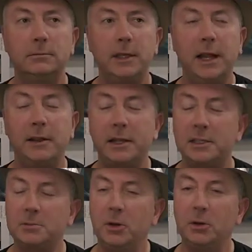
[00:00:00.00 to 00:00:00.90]
Yeah,
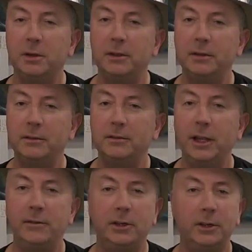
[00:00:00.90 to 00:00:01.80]
that smoke
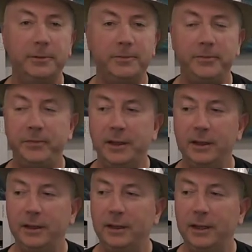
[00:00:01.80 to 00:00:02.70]
flavor
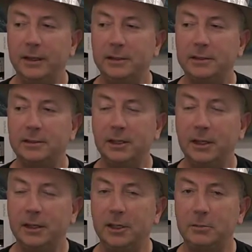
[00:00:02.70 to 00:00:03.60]
it's
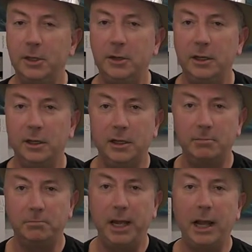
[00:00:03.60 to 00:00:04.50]
a little muted and
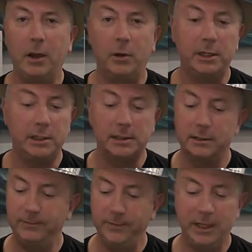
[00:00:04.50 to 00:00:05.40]
then pow it
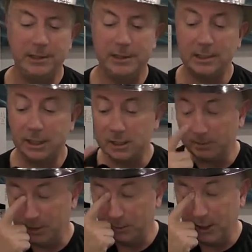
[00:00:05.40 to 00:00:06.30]
just it just
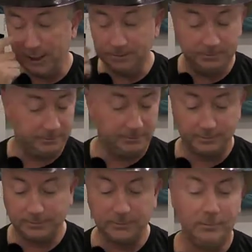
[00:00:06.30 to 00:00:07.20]
hits me right
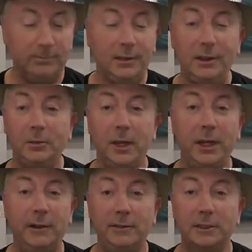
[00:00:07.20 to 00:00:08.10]

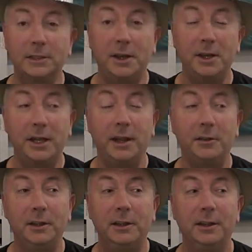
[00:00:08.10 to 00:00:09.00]
right after it's gone
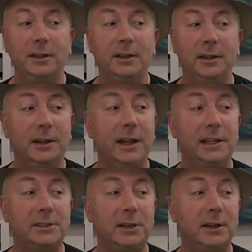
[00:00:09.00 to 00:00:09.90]
down and
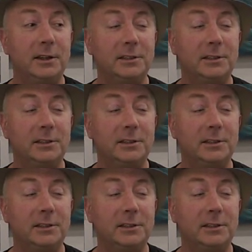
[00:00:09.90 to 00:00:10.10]
hangs on.